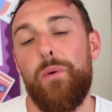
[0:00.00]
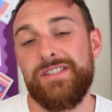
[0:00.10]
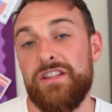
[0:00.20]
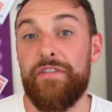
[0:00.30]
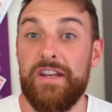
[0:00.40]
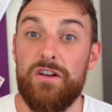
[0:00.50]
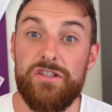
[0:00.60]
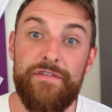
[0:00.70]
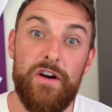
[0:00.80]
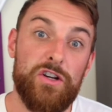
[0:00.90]
wanted the video
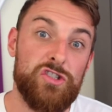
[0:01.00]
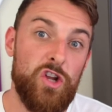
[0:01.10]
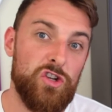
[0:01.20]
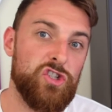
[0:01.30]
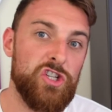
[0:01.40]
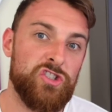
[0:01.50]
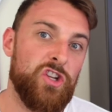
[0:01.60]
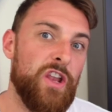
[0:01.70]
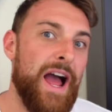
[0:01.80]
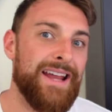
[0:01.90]
to focus not just
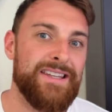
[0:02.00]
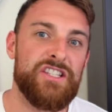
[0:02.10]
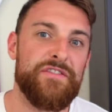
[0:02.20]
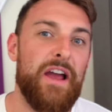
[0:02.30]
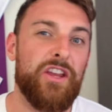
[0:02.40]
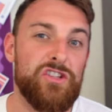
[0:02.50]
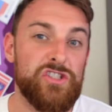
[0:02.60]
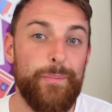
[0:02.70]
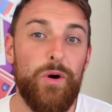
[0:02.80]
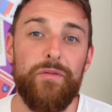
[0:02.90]
on ideas of how you can
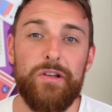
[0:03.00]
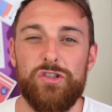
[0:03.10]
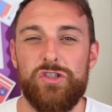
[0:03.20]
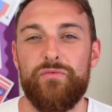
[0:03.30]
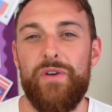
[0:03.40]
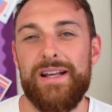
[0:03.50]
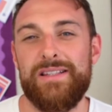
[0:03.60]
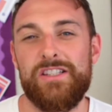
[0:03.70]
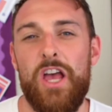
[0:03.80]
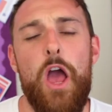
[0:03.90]
support reluctant
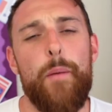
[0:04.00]
writers,